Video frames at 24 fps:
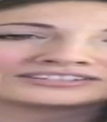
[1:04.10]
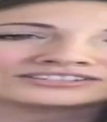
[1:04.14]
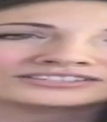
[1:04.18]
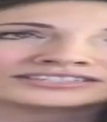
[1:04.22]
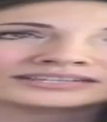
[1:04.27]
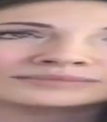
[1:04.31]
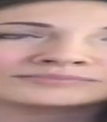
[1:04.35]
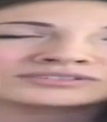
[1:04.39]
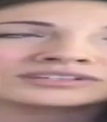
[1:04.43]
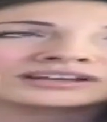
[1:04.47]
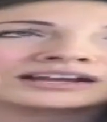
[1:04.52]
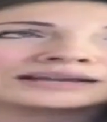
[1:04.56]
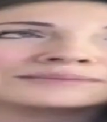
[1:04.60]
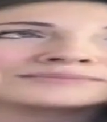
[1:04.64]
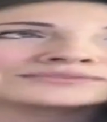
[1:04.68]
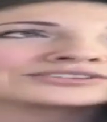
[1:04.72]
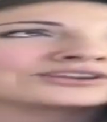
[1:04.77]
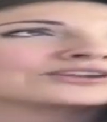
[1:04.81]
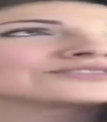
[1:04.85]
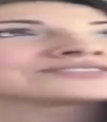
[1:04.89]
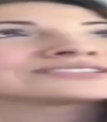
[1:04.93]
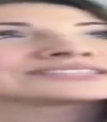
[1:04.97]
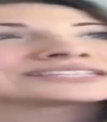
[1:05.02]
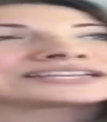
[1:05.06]
sometimes,
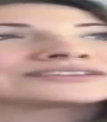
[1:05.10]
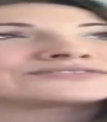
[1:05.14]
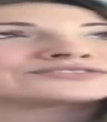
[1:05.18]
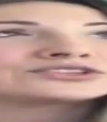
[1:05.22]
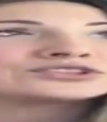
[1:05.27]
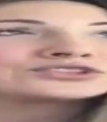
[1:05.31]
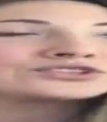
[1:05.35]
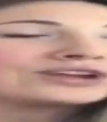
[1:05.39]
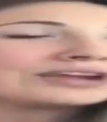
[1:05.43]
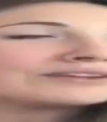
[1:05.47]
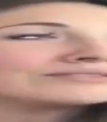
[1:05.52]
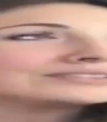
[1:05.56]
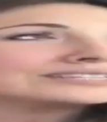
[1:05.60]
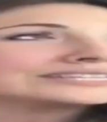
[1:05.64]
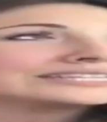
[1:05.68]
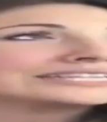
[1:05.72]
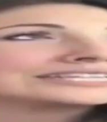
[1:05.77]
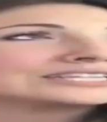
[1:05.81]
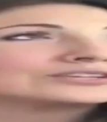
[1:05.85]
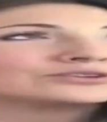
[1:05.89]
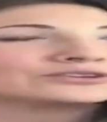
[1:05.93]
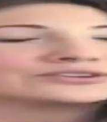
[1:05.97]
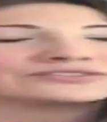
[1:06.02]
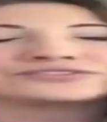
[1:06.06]
obviously, if you're
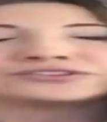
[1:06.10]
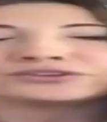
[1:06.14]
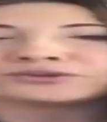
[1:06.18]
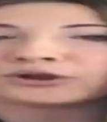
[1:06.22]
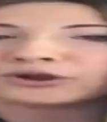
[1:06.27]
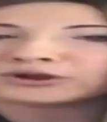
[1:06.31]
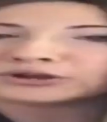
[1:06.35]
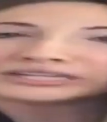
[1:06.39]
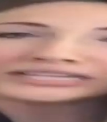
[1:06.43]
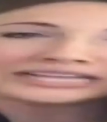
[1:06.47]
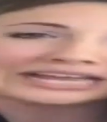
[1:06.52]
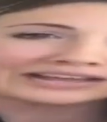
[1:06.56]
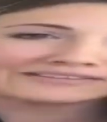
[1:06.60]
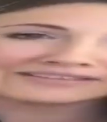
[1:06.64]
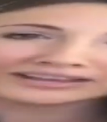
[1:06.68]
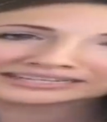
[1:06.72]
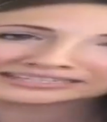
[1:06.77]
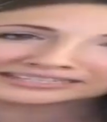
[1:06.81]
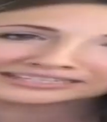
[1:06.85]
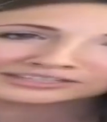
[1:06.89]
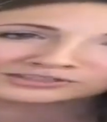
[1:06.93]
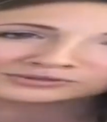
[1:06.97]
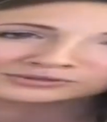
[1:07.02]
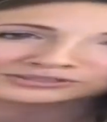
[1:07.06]
traveling or if you only have
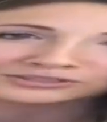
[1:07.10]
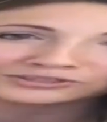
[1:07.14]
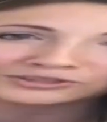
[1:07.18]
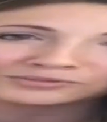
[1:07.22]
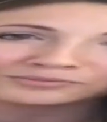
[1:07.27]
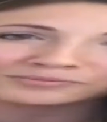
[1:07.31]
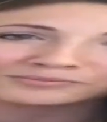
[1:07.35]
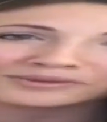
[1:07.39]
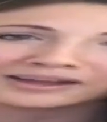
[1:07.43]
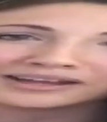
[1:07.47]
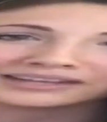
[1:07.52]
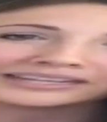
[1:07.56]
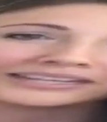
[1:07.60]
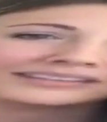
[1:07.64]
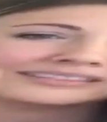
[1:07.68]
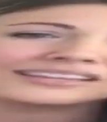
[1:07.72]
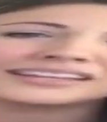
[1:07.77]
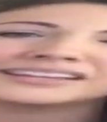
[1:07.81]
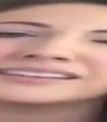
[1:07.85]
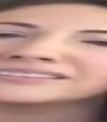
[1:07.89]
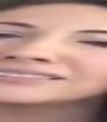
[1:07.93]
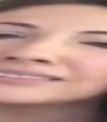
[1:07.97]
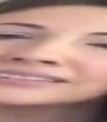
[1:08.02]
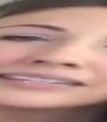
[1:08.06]
access to a supermarket,
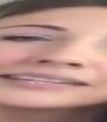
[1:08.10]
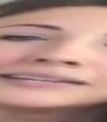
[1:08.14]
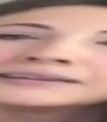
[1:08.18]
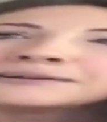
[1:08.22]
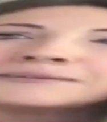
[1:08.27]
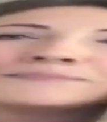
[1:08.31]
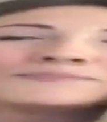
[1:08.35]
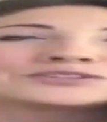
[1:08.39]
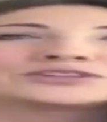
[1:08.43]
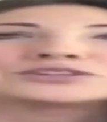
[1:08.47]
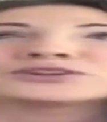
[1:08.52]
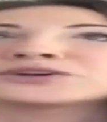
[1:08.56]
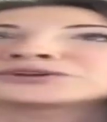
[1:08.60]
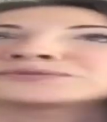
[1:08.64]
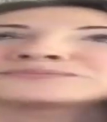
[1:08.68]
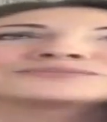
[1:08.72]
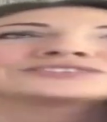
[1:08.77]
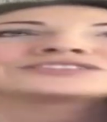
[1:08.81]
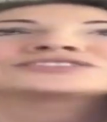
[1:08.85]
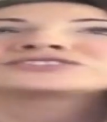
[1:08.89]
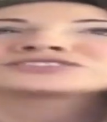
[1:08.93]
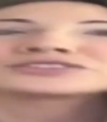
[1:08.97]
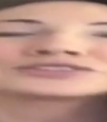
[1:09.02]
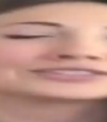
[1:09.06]
then you
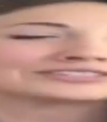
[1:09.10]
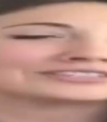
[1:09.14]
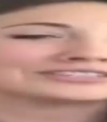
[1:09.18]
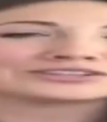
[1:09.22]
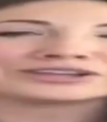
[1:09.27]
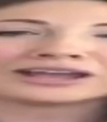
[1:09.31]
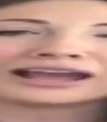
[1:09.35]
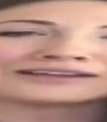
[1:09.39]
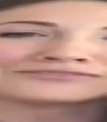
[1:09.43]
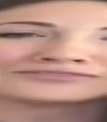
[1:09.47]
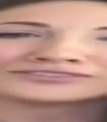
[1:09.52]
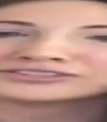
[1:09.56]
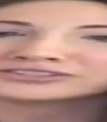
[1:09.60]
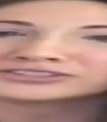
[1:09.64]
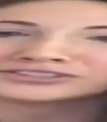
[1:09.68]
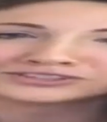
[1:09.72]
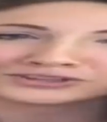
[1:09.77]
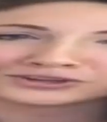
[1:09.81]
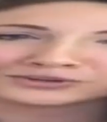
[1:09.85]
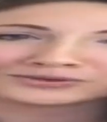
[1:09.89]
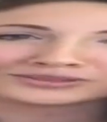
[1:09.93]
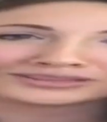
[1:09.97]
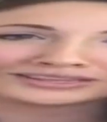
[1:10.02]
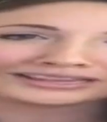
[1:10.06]
have to just
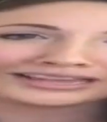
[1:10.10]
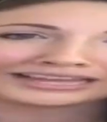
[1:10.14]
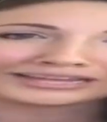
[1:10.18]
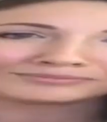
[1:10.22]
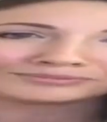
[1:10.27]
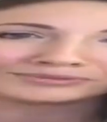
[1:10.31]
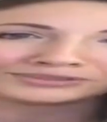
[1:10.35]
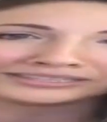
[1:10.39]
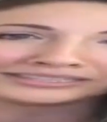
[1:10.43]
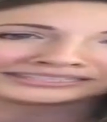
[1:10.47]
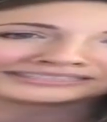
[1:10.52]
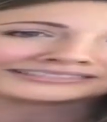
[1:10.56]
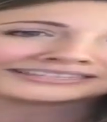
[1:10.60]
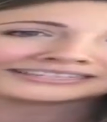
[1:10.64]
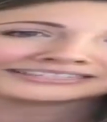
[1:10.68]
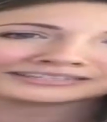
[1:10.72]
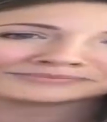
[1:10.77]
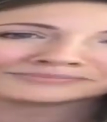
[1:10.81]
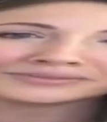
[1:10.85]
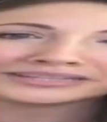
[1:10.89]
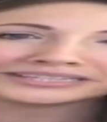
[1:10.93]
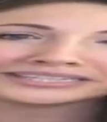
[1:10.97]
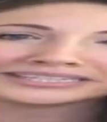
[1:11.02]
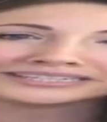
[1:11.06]
go with the label.
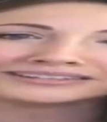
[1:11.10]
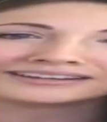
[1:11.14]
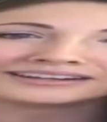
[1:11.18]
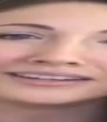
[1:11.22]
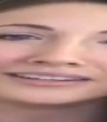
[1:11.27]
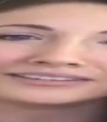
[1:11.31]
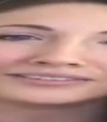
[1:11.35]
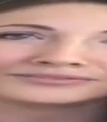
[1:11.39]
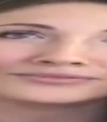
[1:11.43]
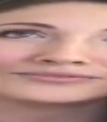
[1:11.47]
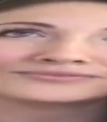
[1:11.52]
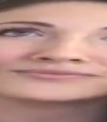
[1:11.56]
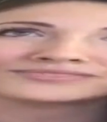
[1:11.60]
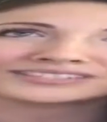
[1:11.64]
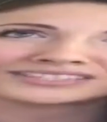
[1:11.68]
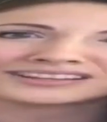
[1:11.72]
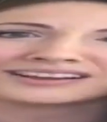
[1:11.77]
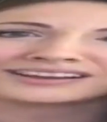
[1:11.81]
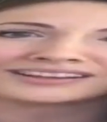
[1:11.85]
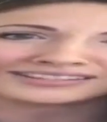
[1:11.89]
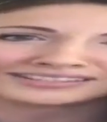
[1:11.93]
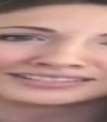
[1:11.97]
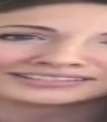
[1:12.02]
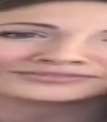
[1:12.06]
Accessibility kind of
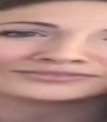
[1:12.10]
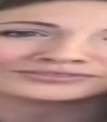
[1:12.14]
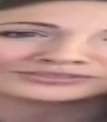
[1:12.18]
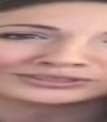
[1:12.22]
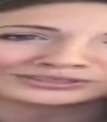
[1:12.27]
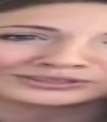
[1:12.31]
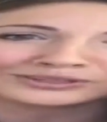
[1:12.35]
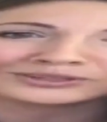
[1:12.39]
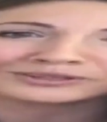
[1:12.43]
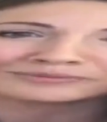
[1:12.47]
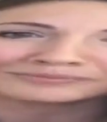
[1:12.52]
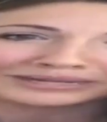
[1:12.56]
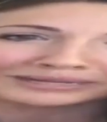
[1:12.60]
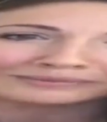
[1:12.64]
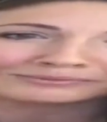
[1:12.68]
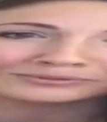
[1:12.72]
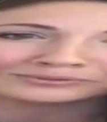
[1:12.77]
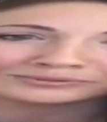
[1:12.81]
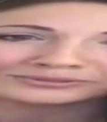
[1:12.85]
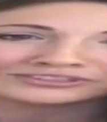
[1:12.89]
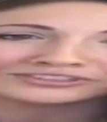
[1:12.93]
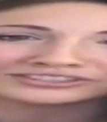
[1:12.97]
sucks for a lot of people, which